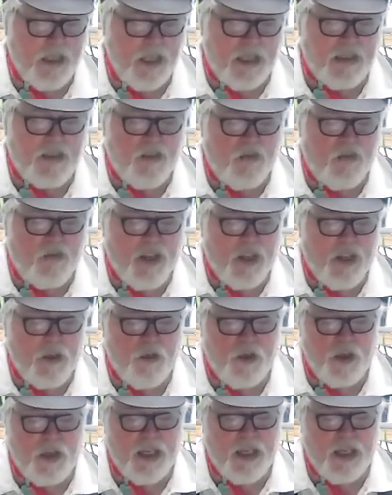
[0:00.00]
It's
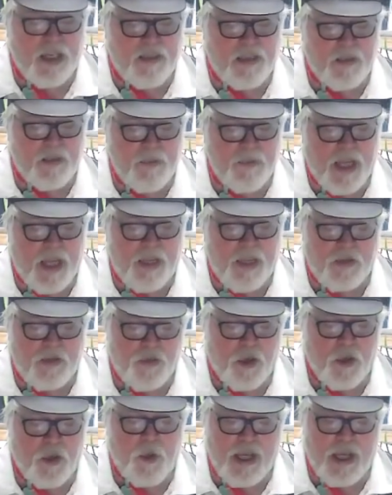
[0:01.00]
feel-goodism, not
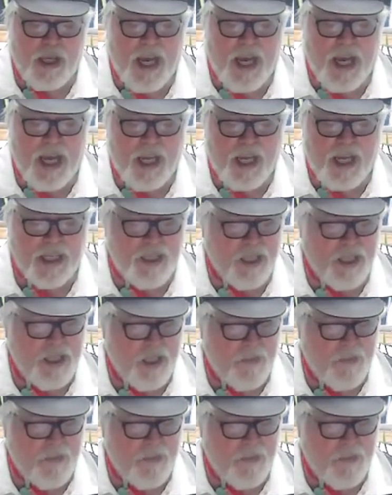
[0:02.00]
true ecology.